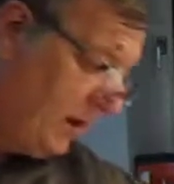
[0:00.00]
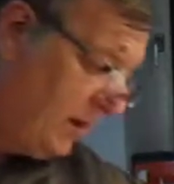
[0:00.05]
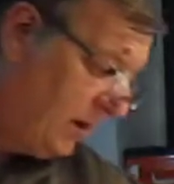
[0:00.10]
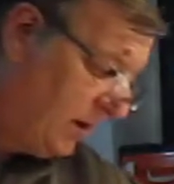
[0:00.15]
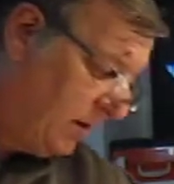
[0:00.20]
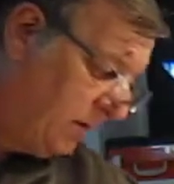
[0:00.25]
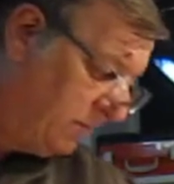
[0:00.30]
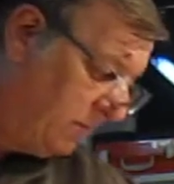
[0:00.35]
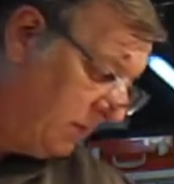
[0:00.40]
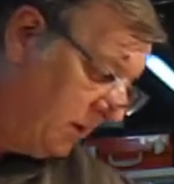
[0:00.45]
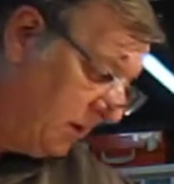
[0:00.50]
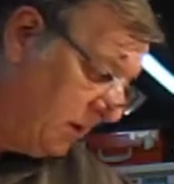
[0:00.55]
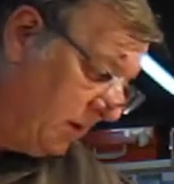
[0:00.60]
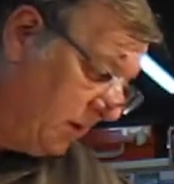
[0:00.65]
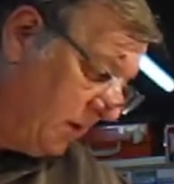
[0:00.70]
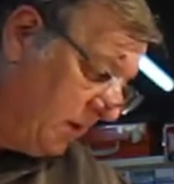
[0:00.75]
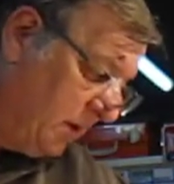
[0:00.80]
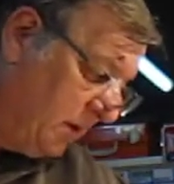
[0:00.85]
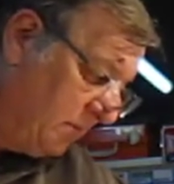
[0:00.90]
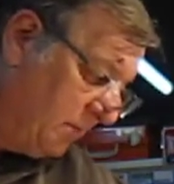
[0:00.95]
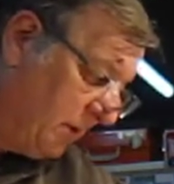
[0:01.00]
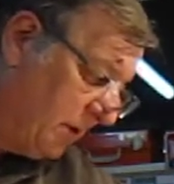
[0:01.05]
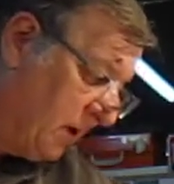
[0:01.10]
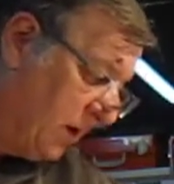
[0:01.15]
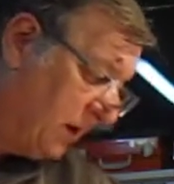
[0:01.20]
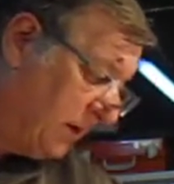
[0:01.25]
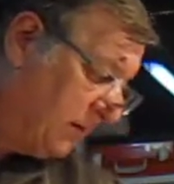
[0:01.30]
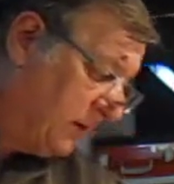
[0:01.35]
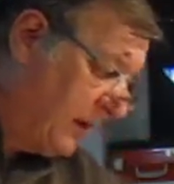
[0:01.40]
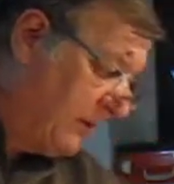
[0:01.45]
Um, but
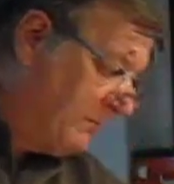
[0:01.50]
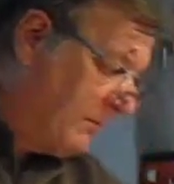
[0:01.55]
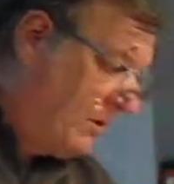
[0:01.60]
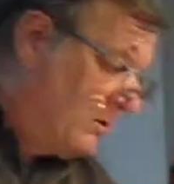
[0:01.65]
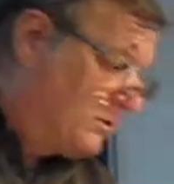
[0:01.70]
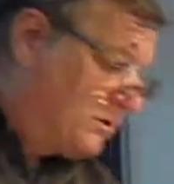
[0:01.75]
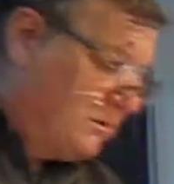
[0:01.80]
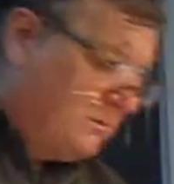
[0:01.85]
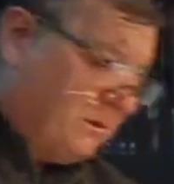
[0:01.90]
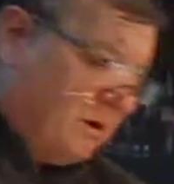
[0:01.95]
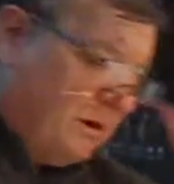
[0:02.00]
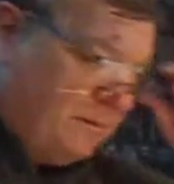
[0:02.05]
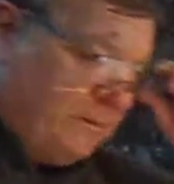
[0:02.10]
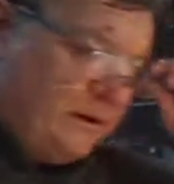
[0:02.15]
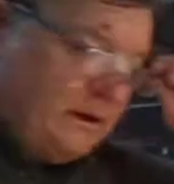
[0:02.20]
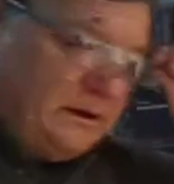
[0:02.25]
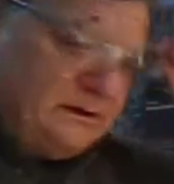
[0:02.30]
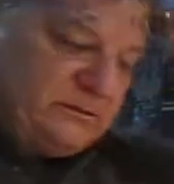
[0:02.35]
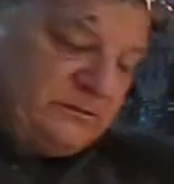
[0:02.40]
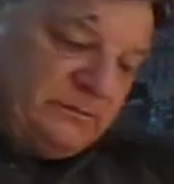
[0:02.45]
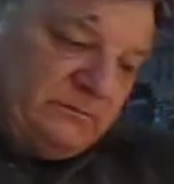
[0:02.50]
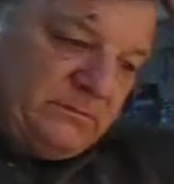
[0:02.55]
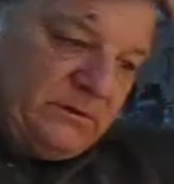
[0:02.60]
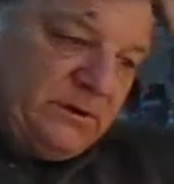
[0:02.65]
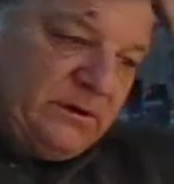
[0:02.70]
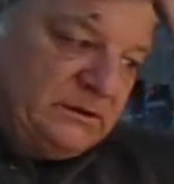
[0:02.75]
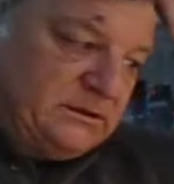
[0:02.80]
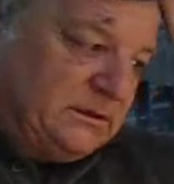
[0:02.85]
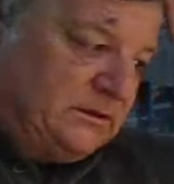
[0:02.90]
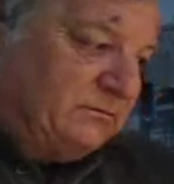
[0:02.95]
I get most of my parts from
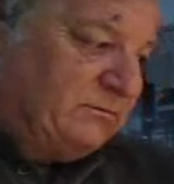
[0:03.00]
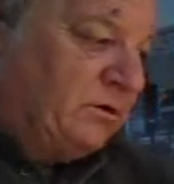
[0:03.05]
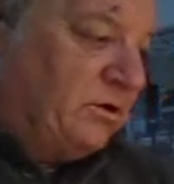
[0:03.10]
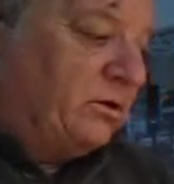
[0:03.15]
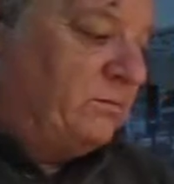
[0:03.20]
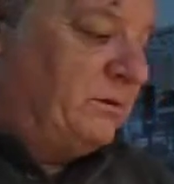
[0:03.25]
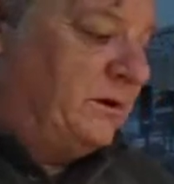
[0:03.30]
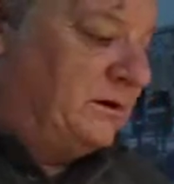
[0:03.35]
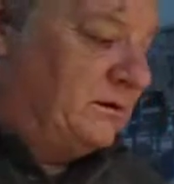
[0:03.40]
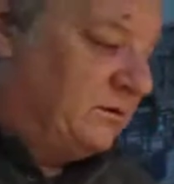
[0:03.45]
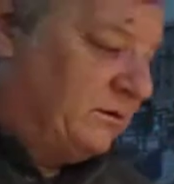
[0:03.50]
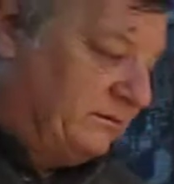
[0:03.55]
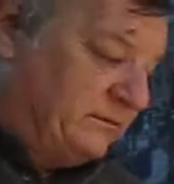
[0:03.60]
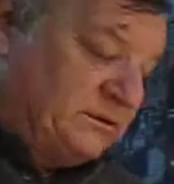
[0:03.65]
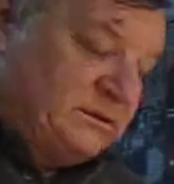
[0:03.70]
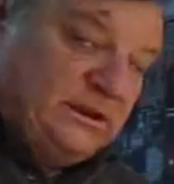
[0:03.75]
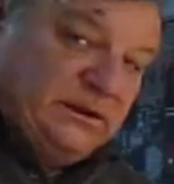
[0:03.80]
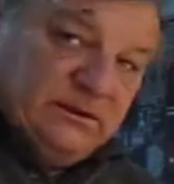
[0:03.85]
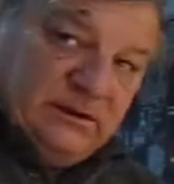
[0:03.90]
Martin Roby, and obviously